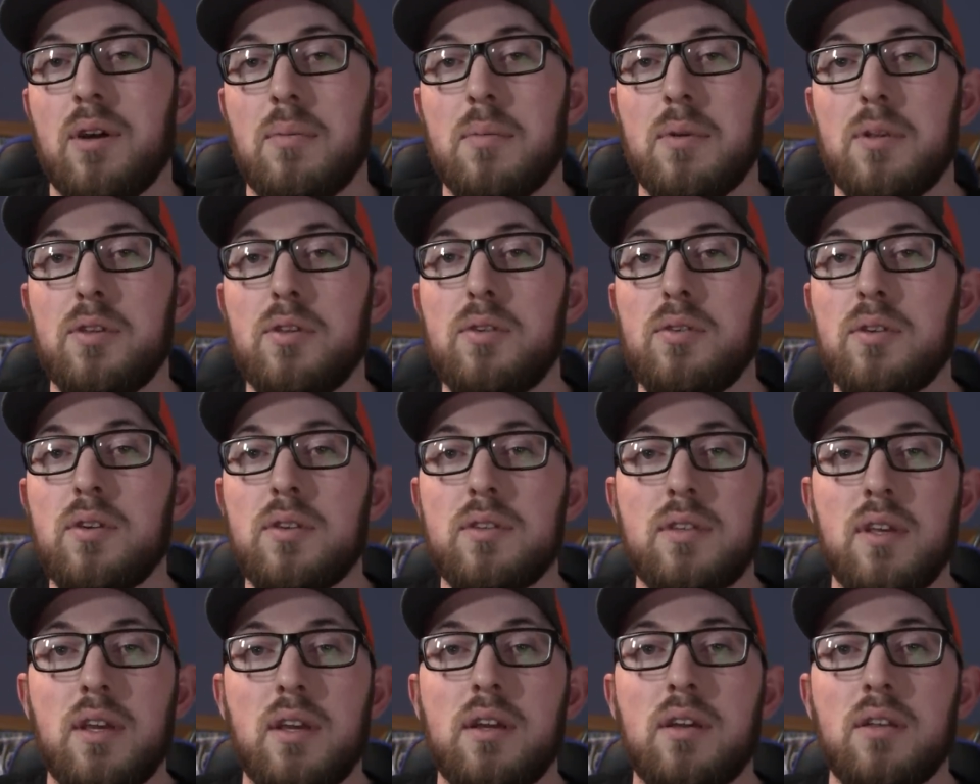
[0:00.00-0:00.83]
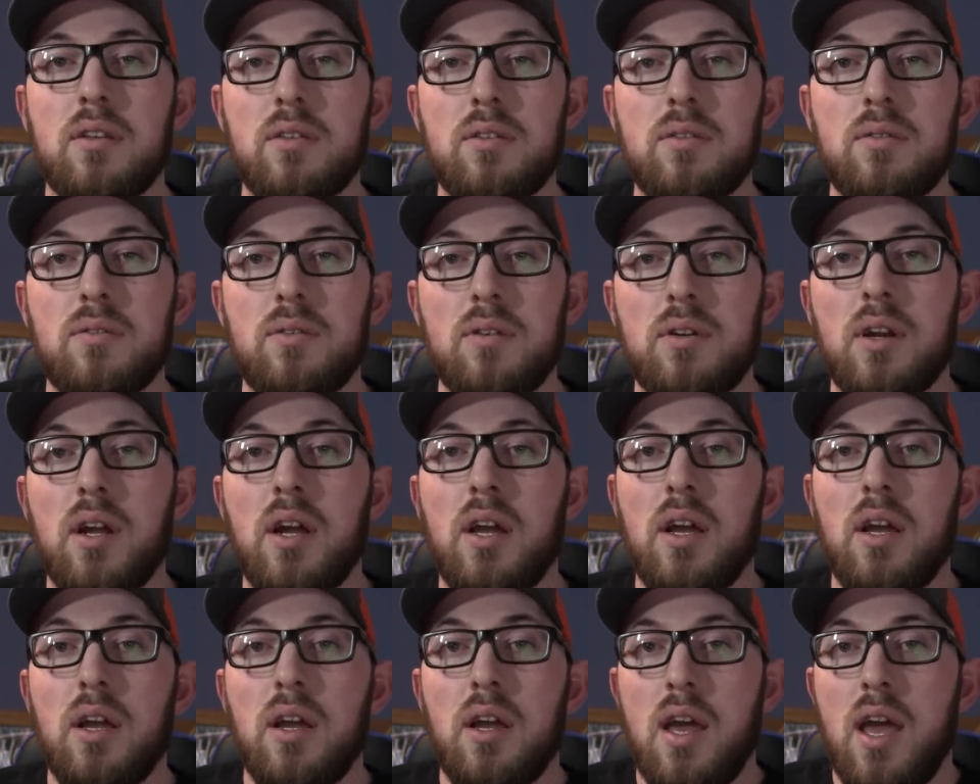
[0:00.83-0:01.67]
I mean, you could take a lure,
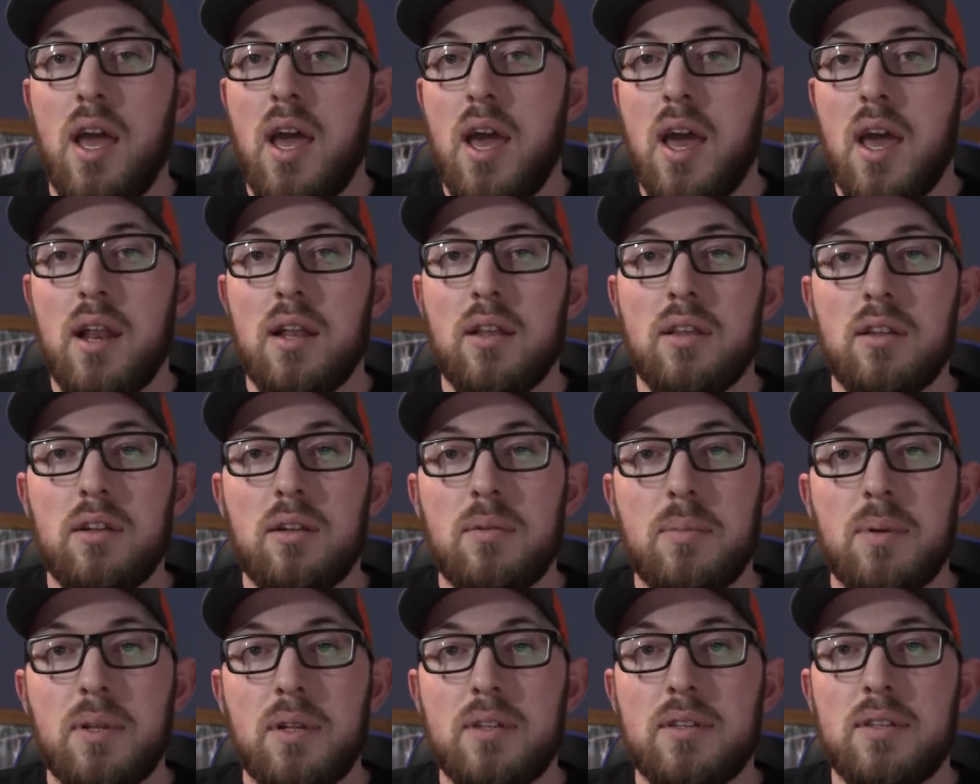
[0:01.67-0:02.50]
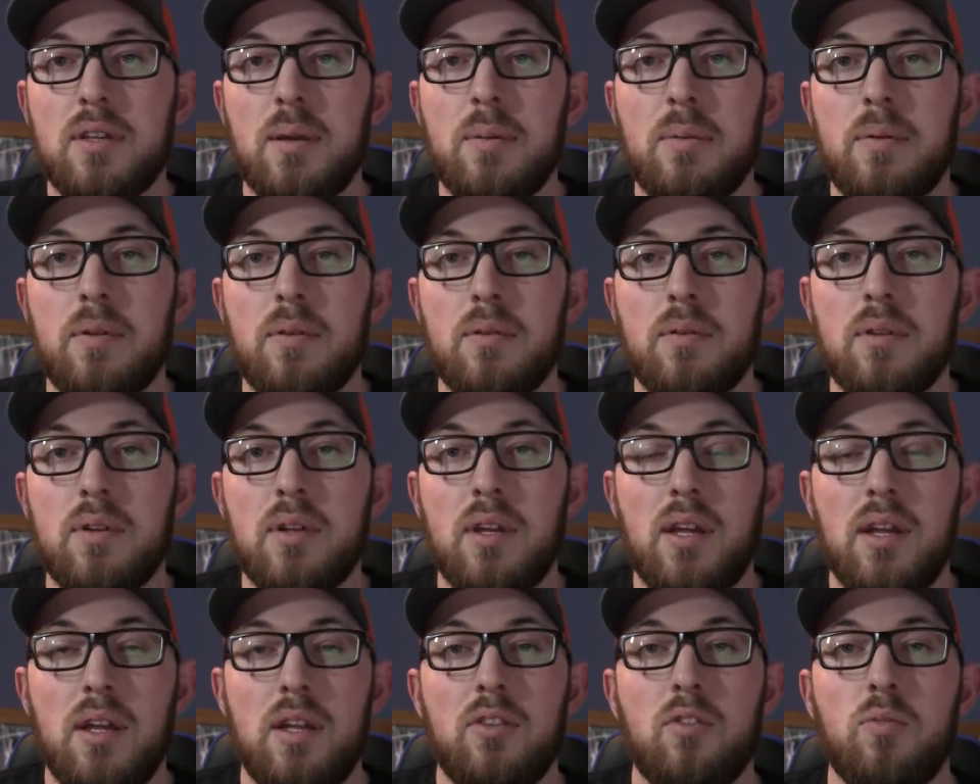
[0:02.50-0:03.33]
add a little bit of tape to
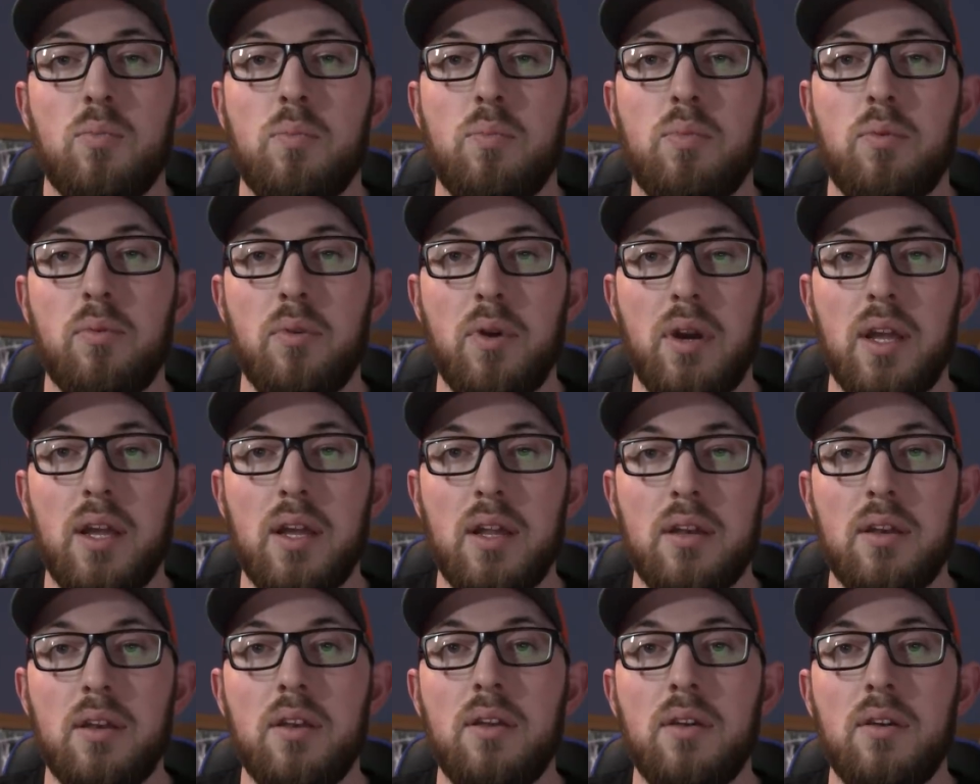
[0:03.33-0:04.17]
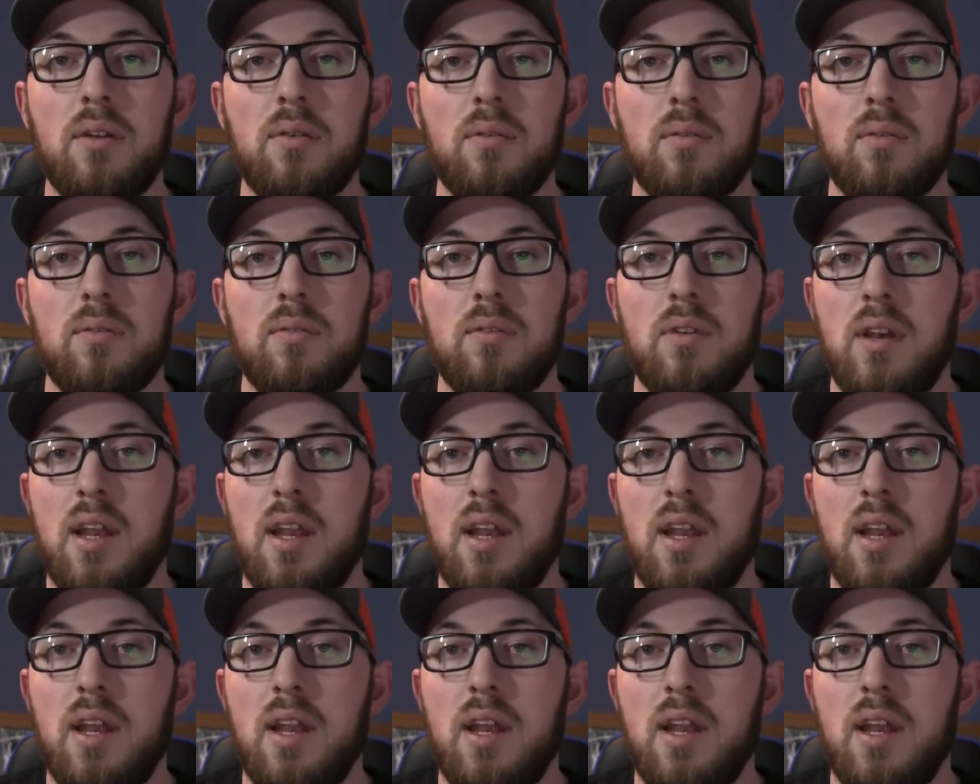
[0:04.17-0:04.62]
it, it's brand new.